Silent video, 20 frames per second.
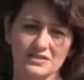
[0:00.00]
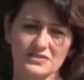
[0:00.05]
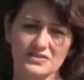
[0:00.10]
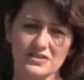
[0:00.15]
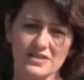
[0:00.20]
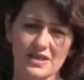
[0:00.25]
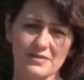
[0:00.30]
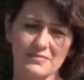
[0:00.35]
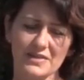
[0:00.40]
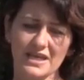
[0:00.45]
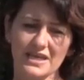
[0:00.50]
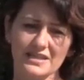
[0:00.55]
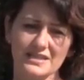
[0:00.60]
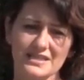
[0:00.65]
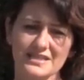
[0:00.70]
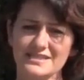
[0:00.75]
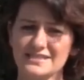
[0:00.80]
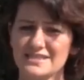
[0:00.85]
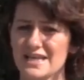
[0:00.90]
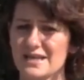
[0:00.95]
Do they mean
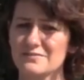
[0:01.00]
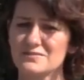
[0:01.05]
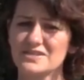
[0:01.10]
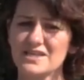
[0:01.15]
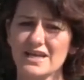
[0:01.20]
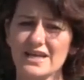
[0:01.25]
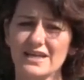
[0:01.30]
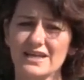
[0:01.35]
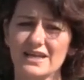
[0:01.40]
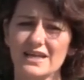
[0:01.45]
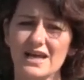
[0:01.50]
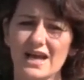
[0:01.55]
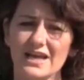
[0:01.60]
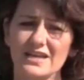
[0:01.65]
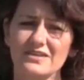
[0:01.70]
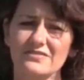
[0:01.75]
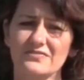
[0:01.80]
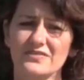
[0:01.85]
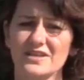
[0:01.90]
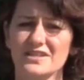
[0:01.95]
the same
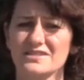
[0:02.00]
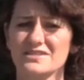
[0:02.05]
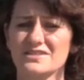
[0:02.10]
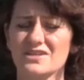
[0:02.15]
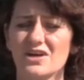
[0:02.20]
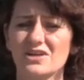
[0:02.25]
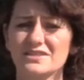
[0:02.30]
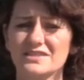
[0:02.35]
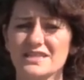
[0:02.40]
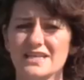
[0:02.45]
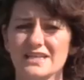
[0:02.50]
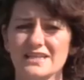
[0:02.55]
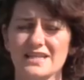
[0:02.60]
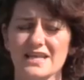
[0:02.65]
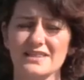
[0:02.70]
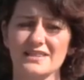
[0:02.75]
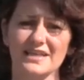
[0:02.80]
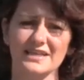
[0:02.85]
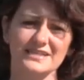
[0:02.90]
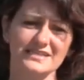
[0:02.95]
kind of consulting
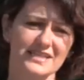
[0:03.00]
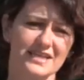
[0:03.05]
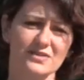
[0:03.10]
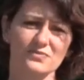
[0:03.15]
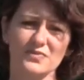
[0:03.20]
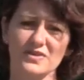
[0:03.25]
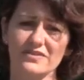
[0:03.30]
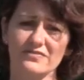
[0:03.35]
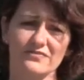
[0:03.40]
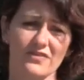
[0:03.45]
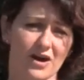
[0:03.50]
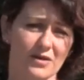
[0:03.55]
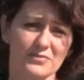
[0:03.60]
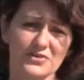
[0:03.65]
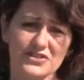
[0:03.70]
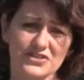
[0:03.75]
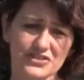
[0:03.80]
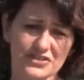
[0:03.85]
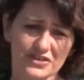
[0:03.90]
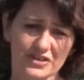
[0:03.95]
that they did with
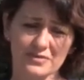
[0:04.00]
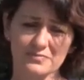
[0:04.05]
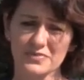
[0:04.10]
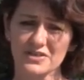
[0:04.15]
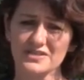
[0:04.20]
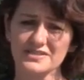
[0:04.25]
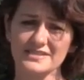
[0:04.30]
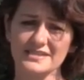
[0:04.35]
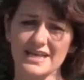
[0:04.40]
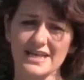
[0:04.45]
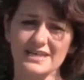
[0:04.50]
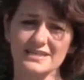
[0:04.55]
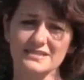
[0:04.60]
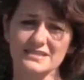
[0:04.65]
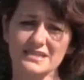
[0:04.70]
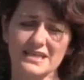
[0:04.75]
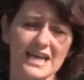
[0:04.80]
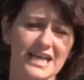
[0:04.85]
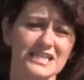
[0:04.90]
farmers during Bill 6?